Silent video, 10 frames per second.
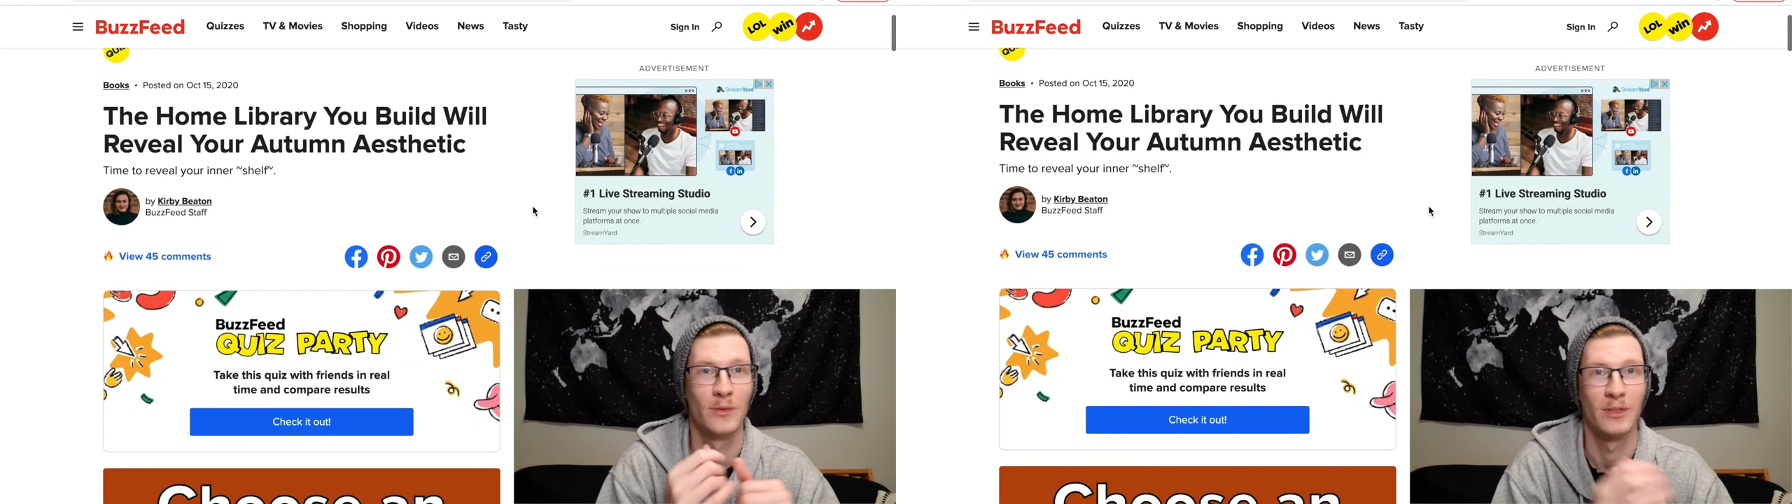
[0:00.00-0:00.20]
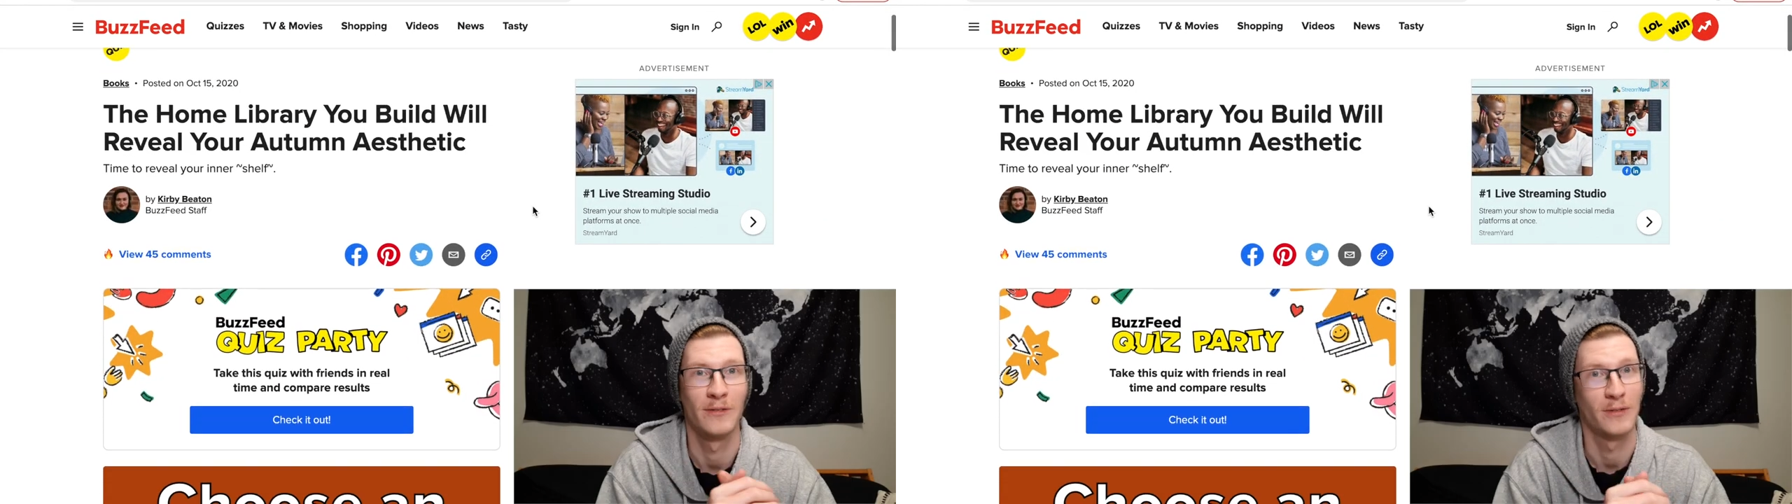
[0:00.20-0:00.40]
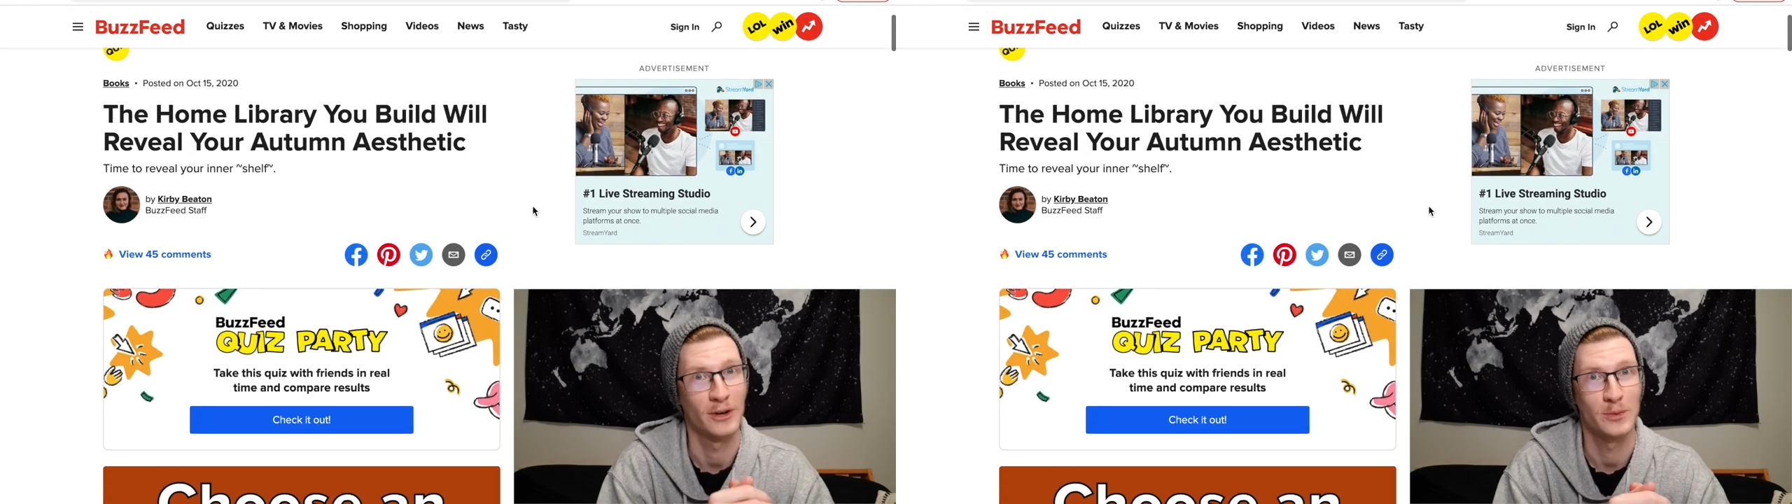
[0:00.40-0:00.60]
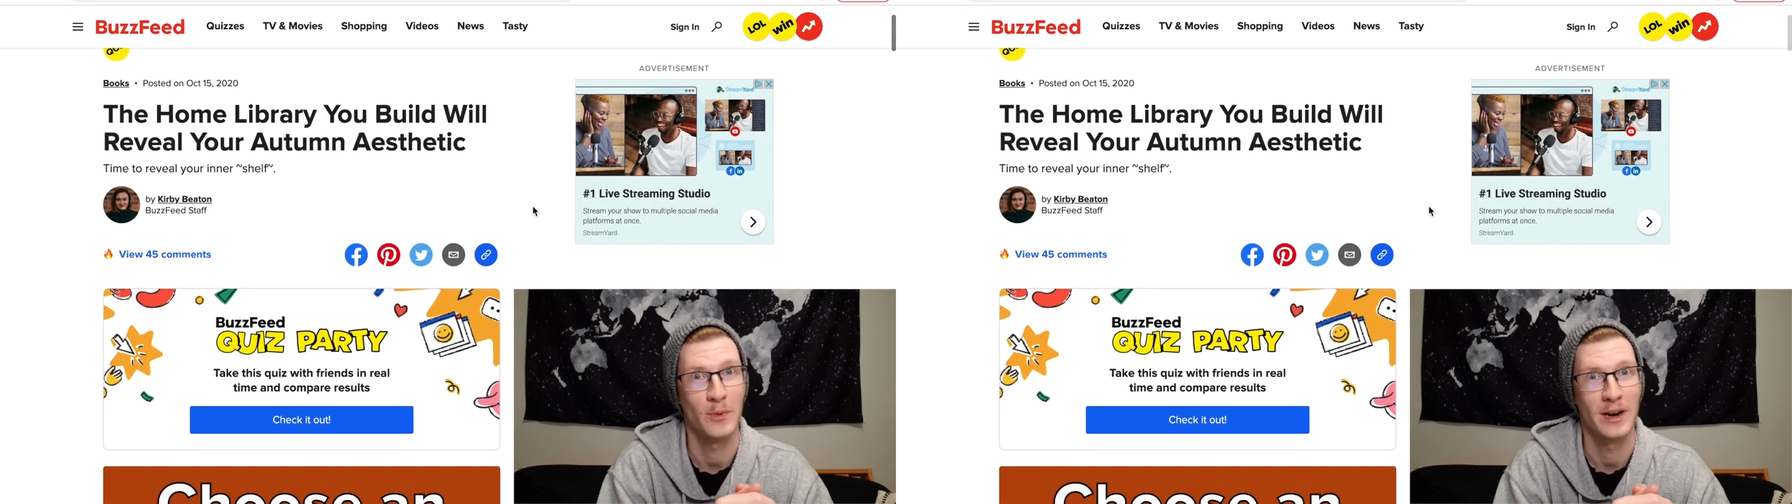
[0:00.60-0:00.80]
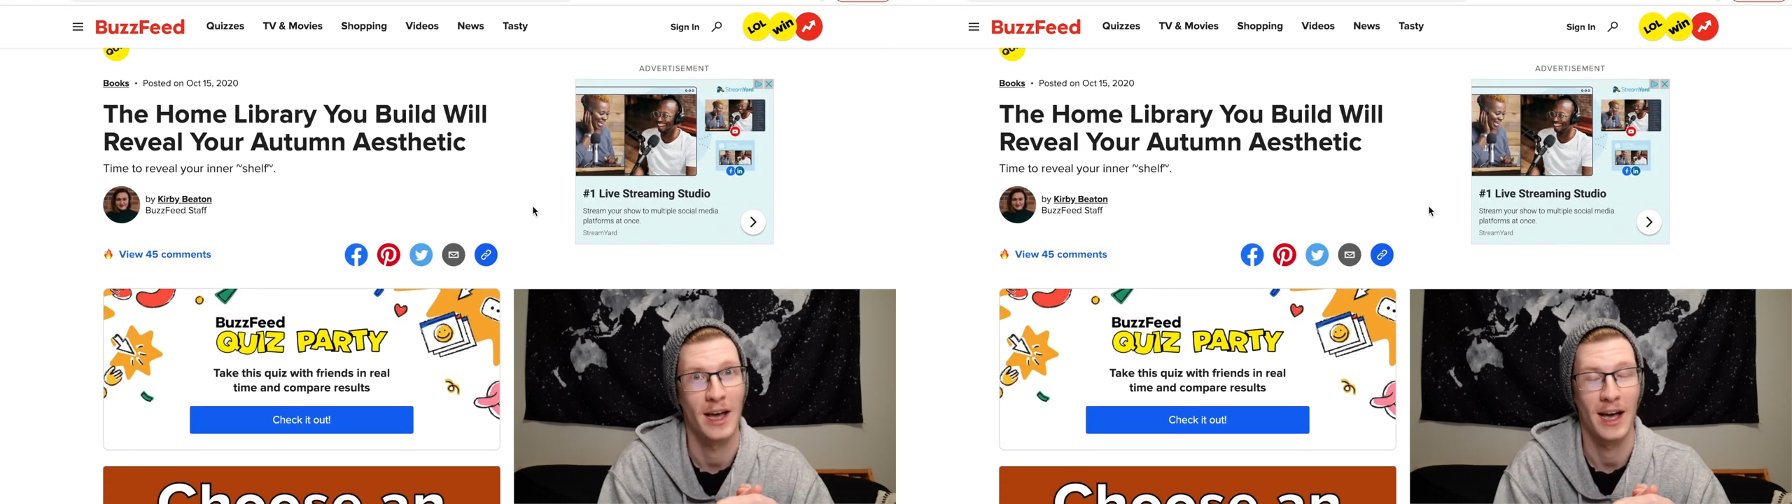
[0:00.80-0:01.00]
the first
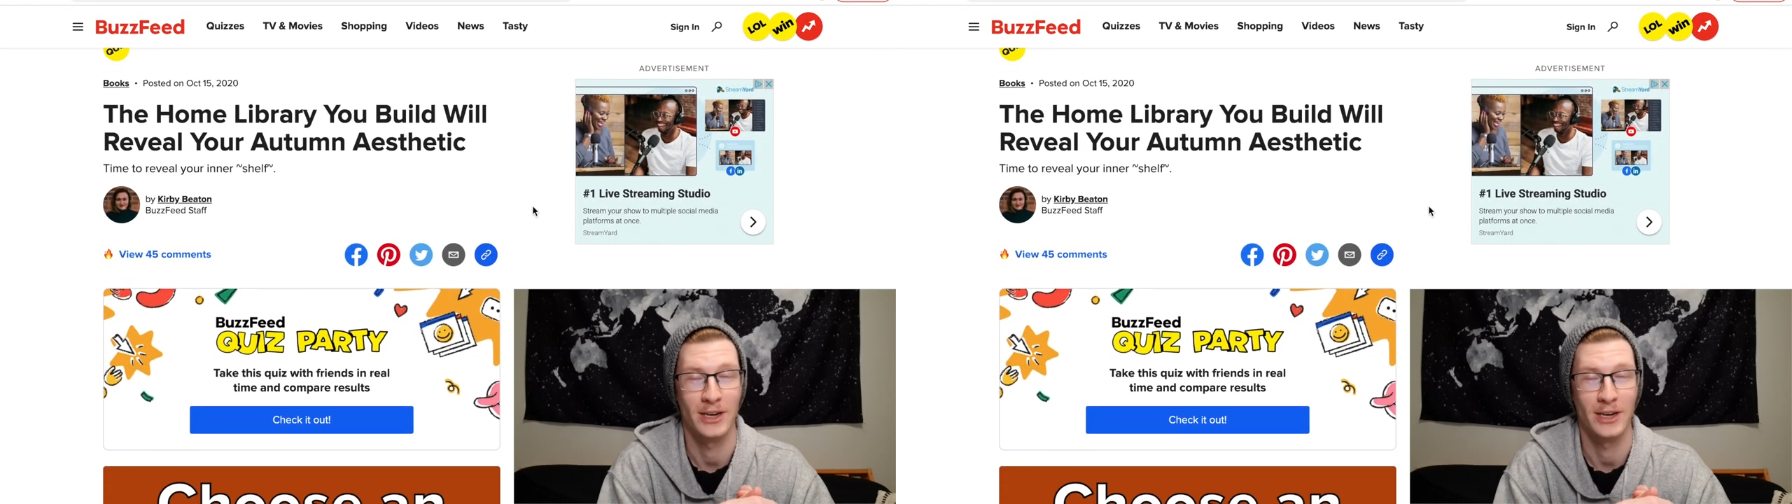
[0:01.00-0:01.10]
one I